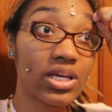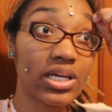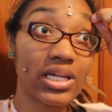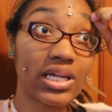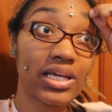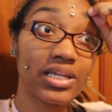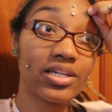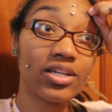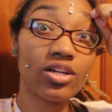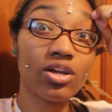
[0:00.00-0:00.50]

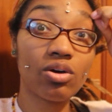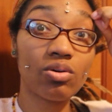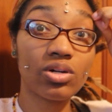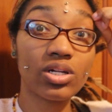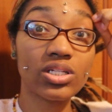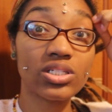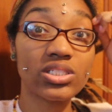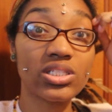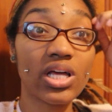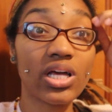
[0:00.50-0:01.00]
and I
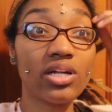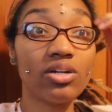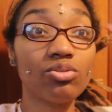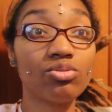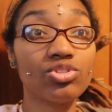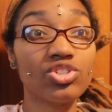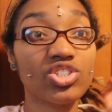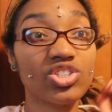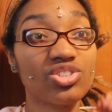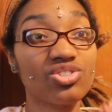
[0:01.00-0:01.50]
noticed that it
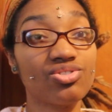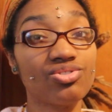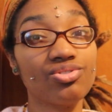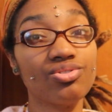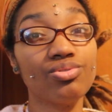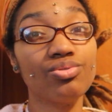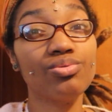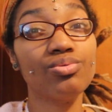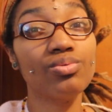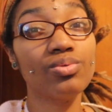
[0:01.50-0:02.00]
was just
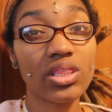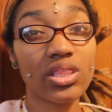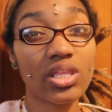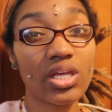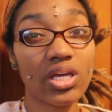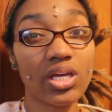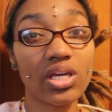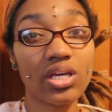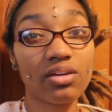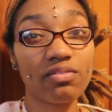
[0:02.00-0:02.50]
too
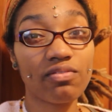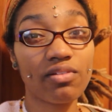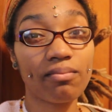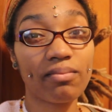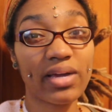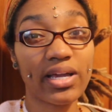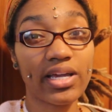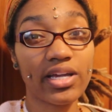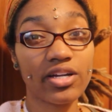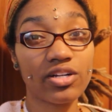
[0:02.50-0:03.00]
thick for
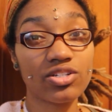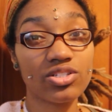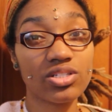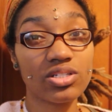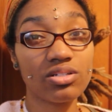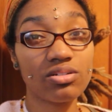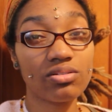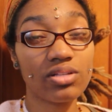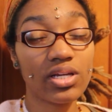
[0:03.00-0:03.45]
my hair still.